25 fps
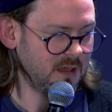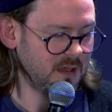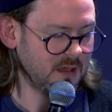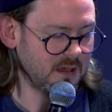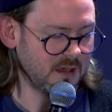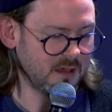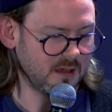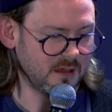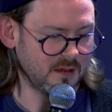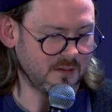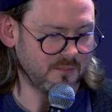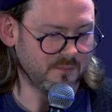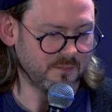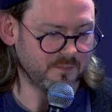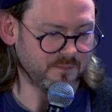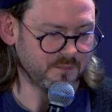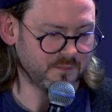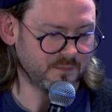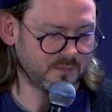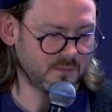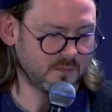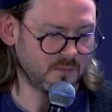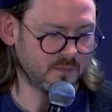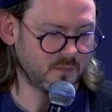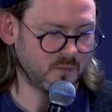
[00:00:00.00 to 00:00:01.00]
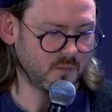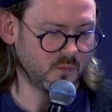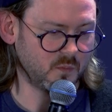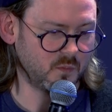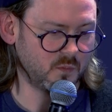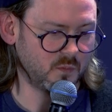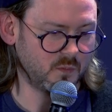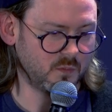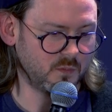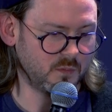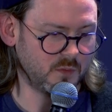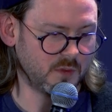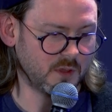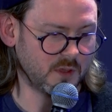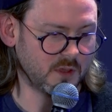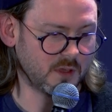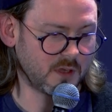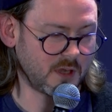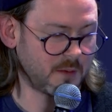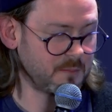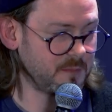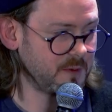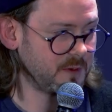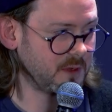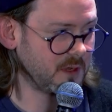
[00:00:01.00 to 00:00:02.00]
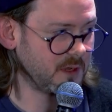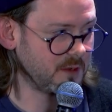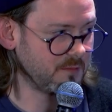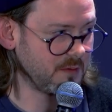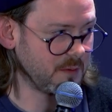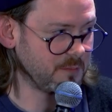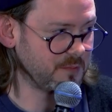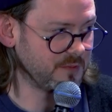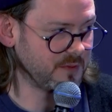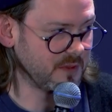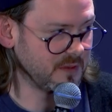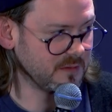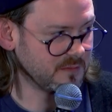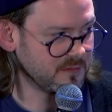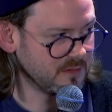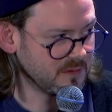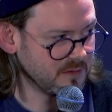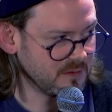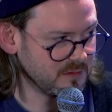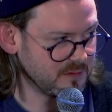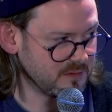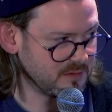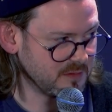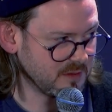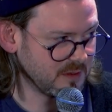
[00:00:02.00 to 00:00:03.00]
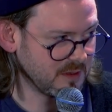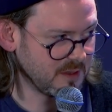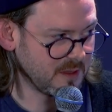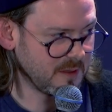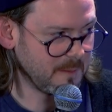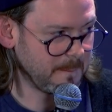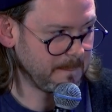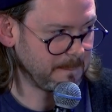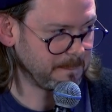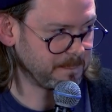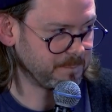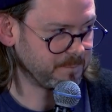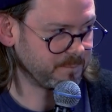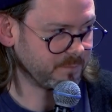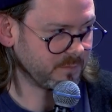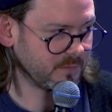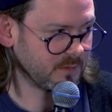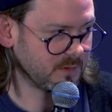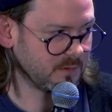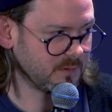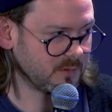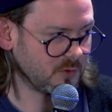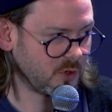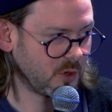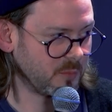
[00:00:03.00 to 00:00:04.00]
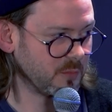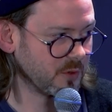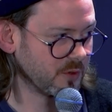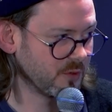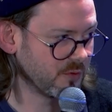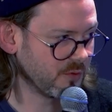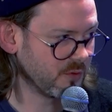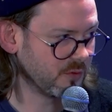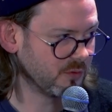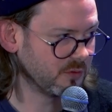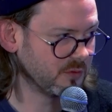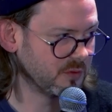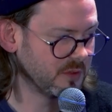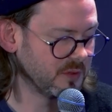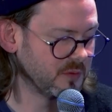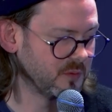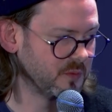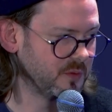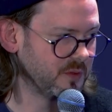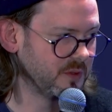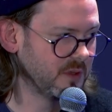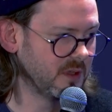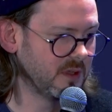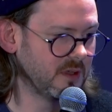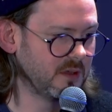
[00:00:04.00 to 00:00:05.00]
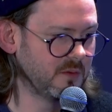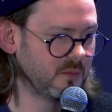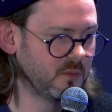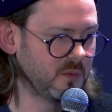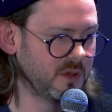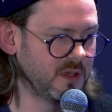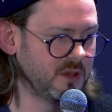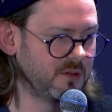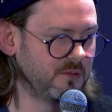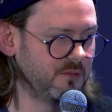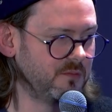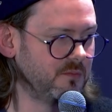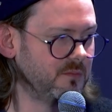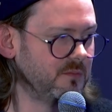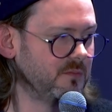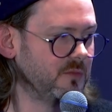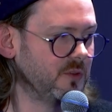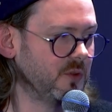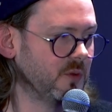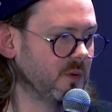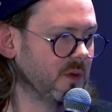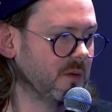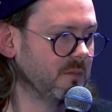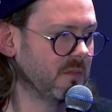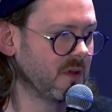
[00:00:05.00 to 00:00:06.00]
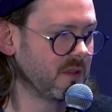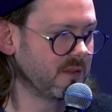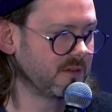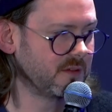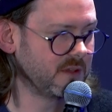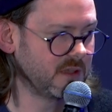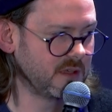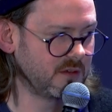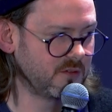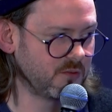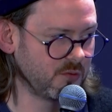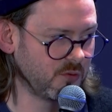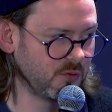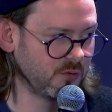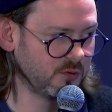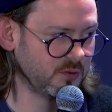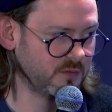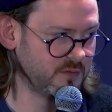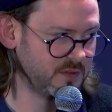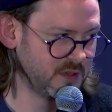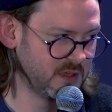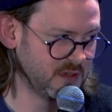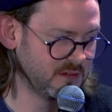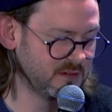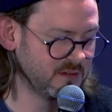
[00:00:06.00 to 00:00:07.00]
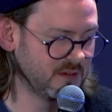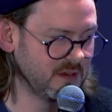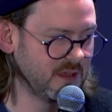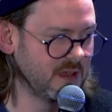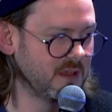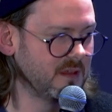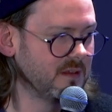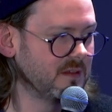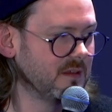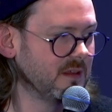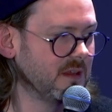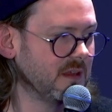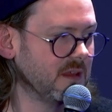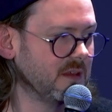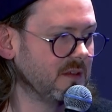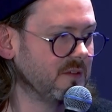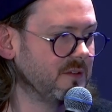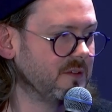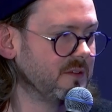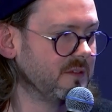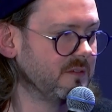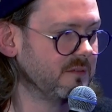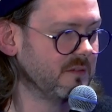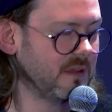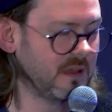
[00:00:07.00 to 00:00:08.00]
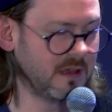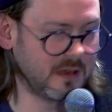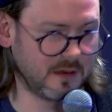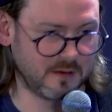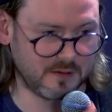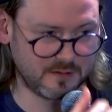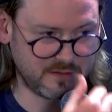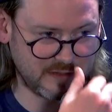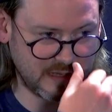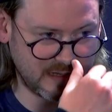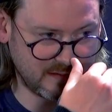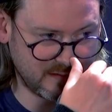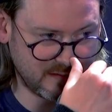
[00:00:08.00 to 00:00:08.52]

The company I represent is CommCraw, and we do a monthly crawl of the internet, and our data